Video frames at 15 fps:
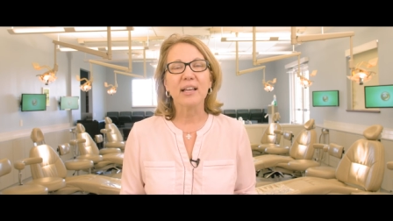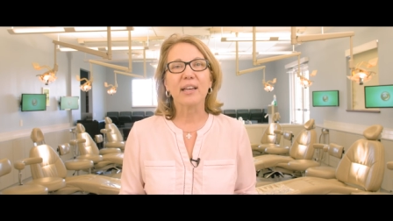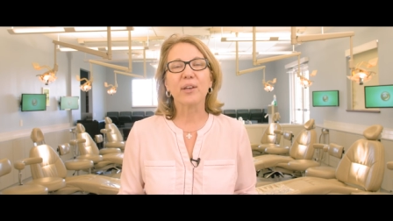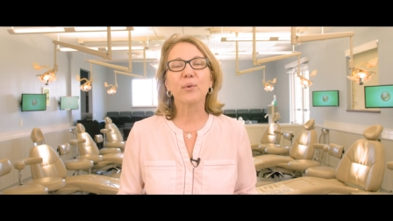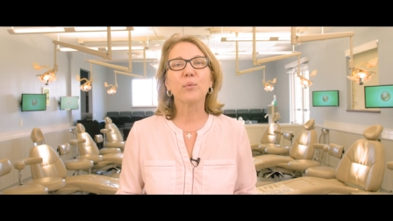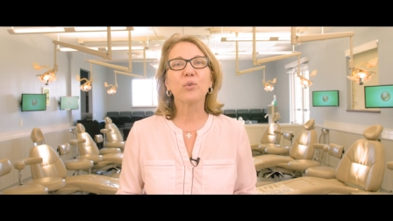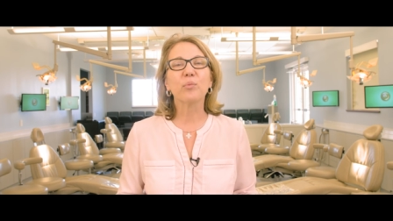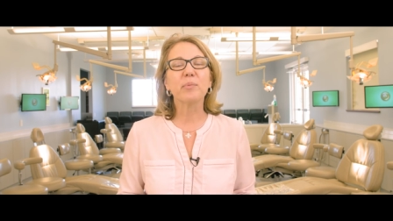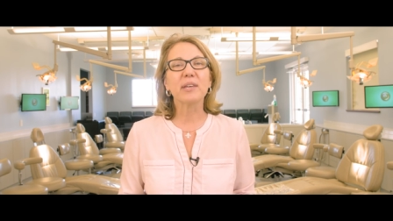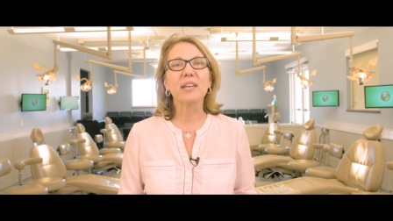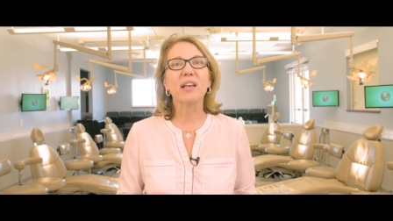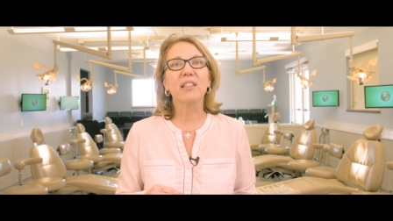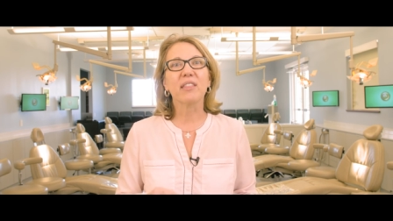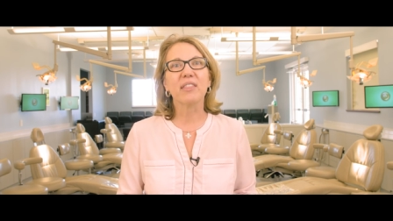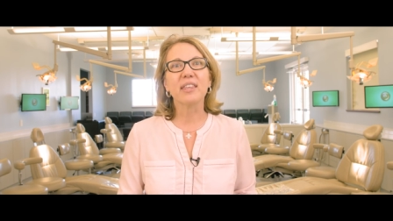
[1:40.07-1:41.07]
It will be
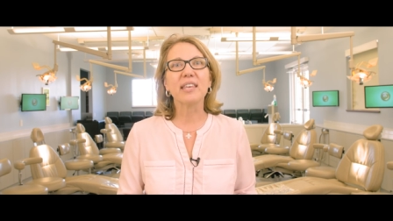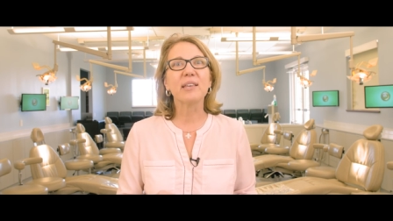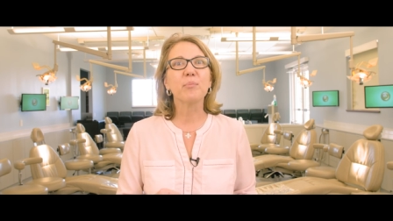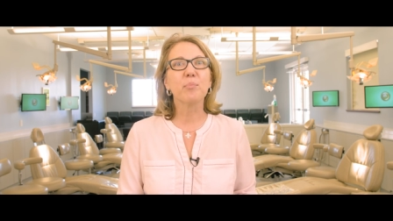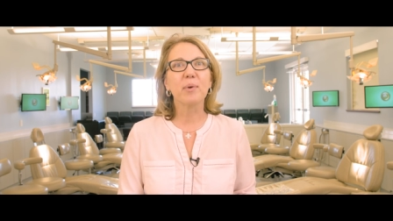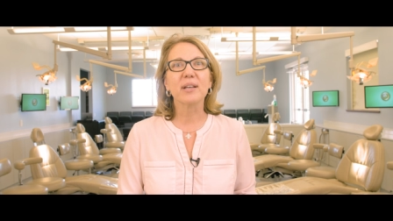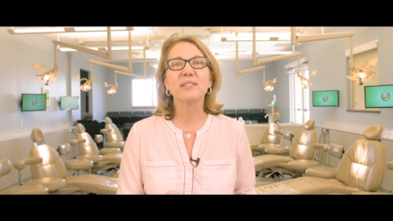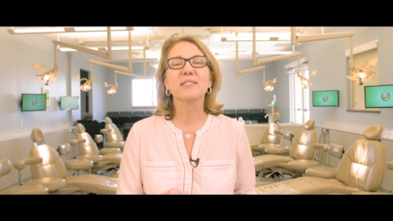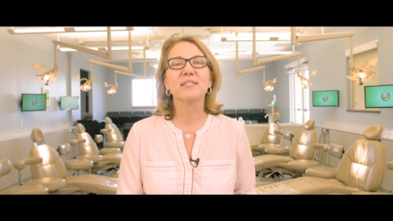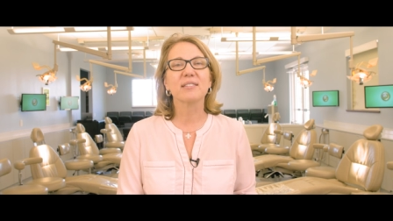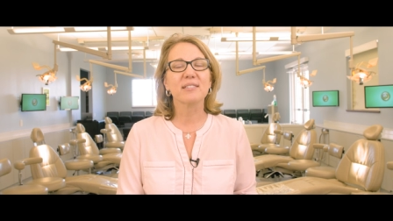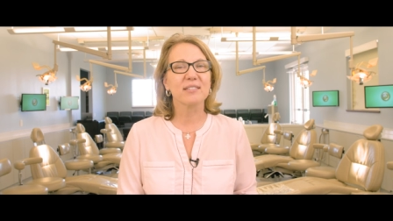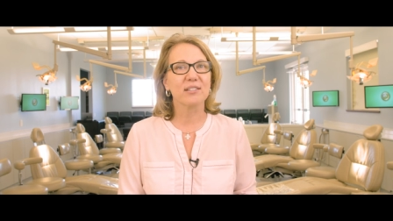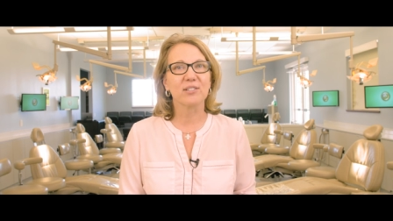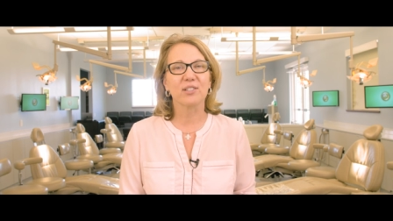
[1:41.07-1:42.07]
the best
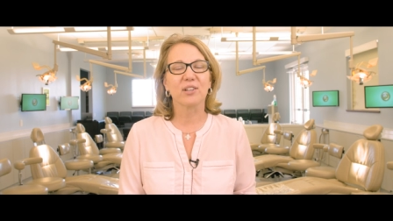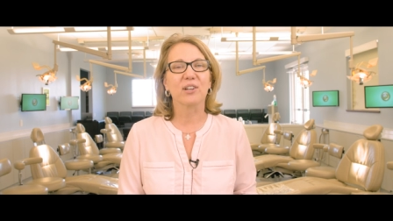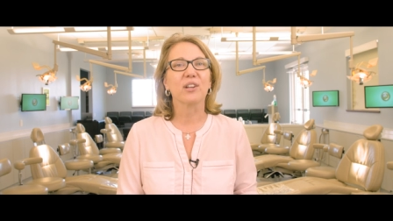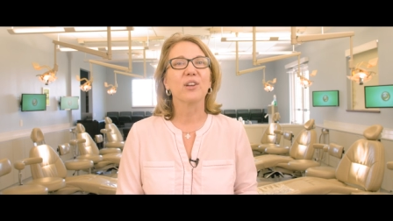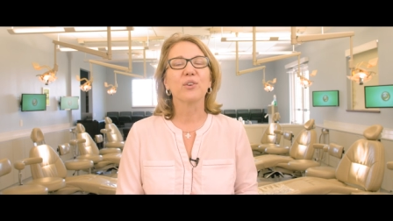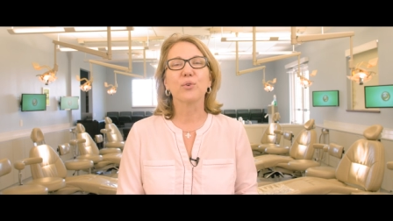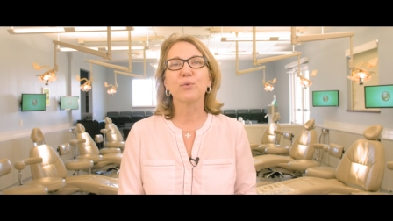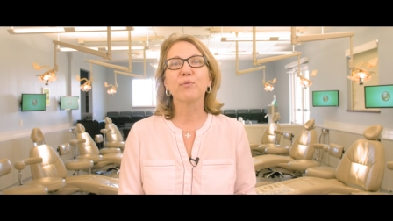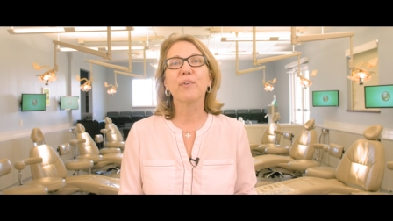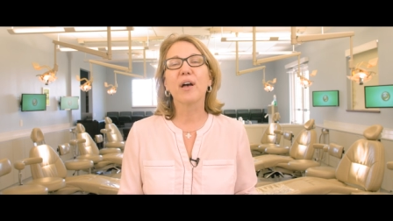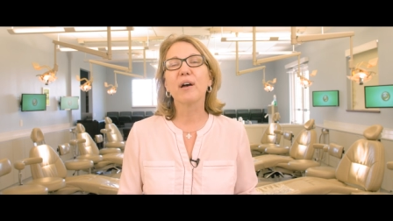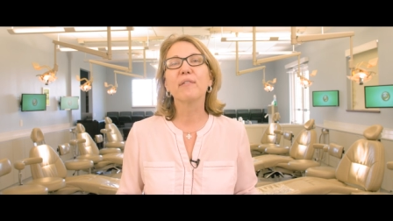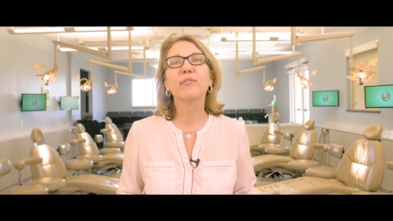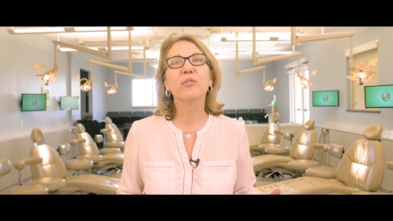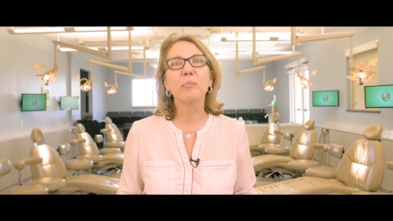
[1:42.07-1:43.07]
decision you've
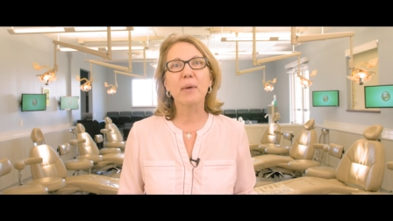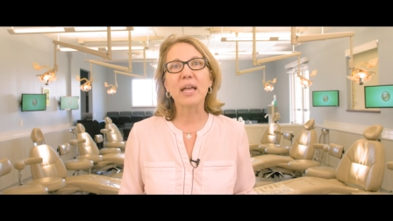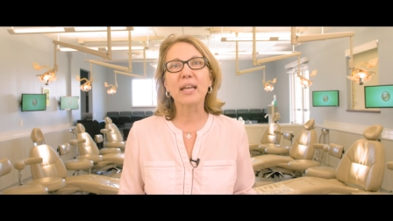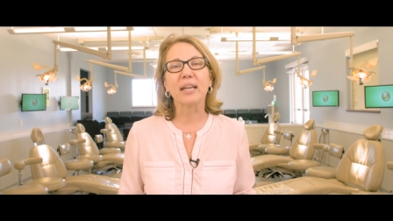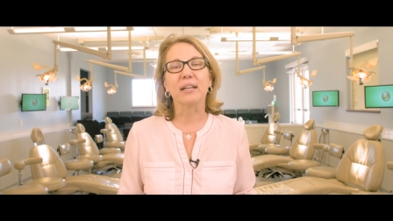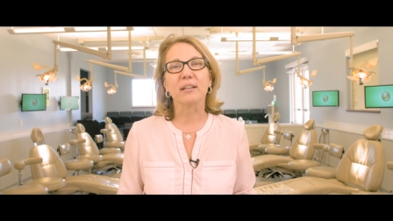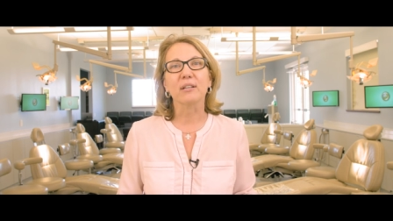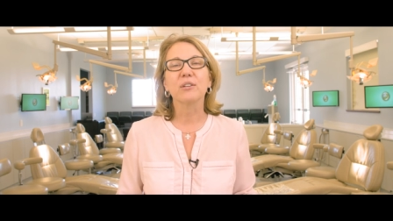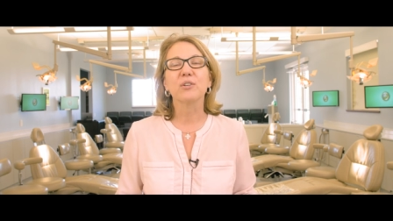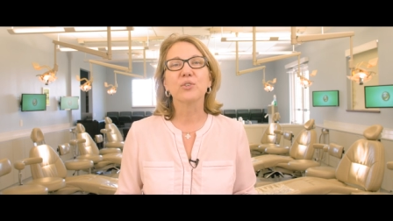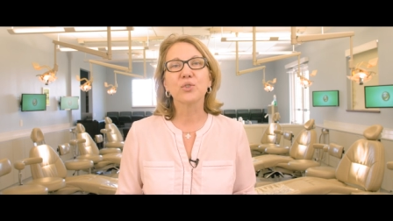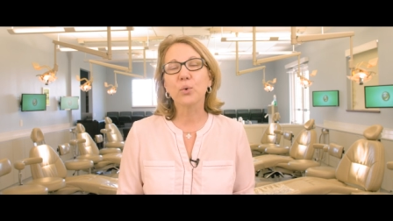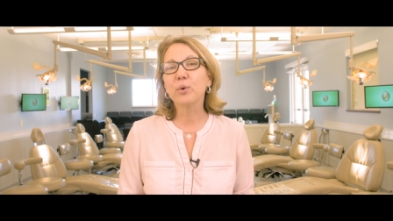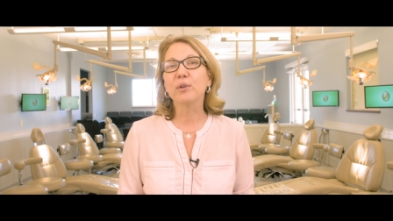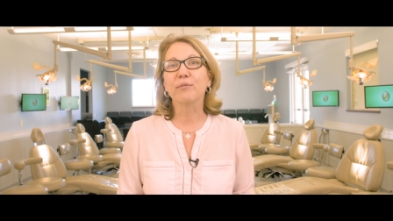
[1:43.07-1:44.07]
ever made,
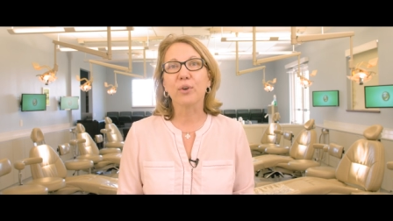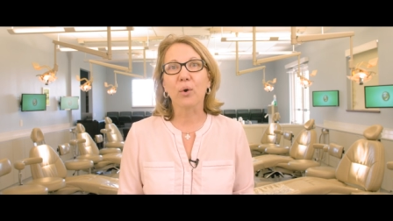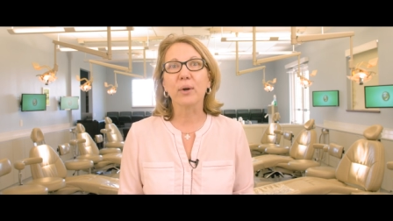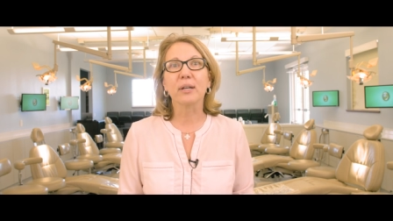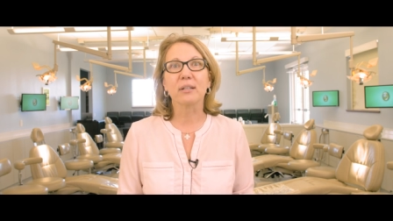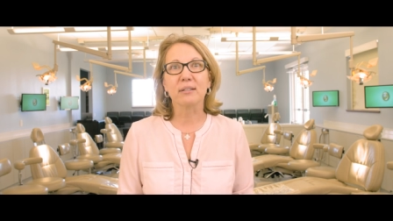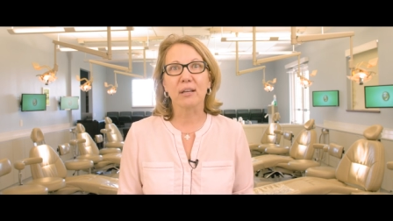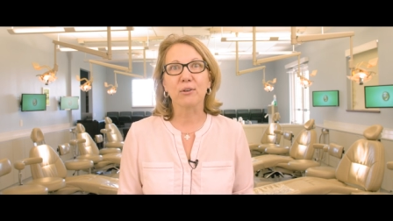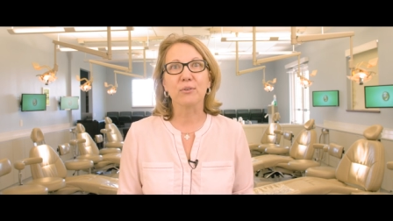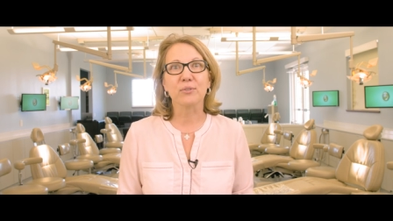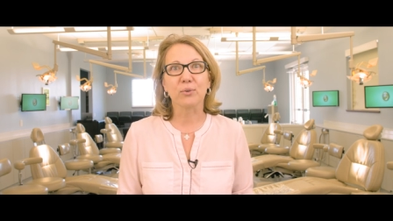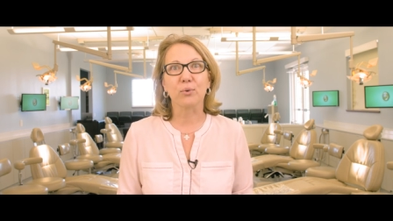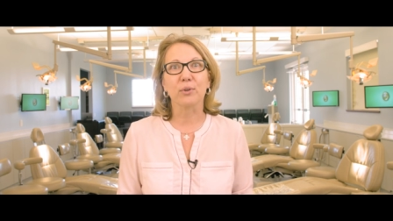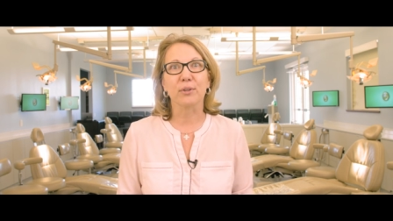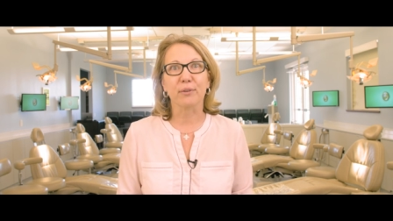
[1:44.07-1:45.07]
short of going to dental
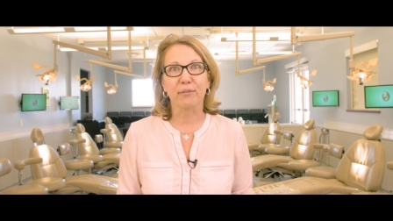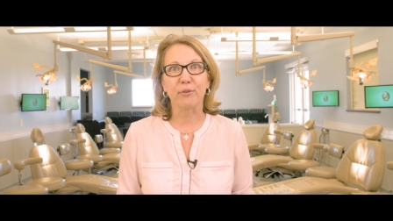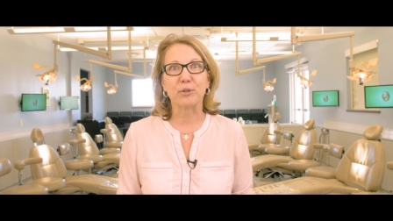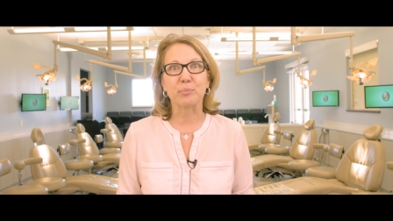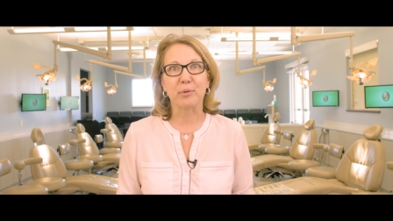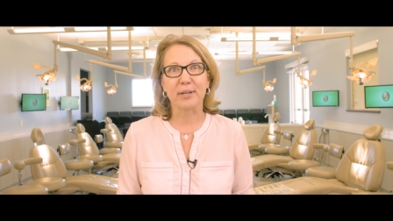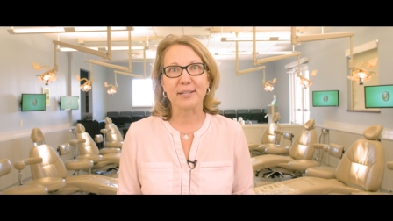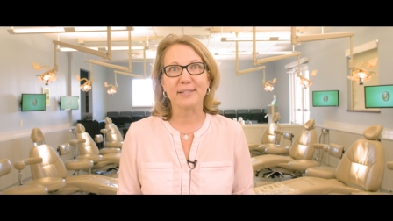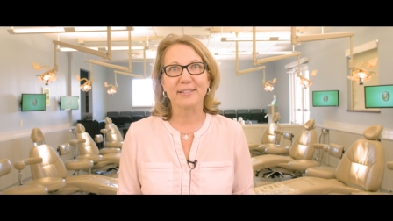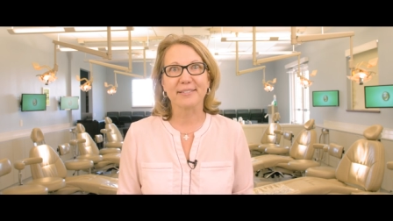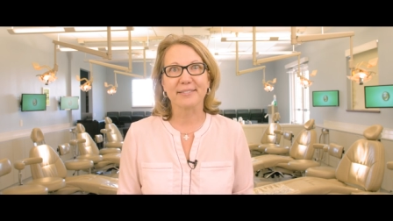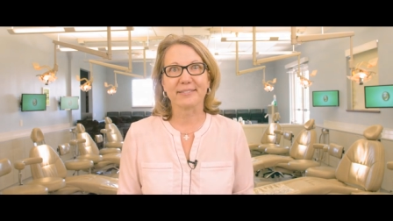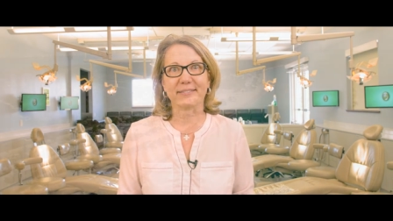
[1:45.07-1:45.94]
school in the first place.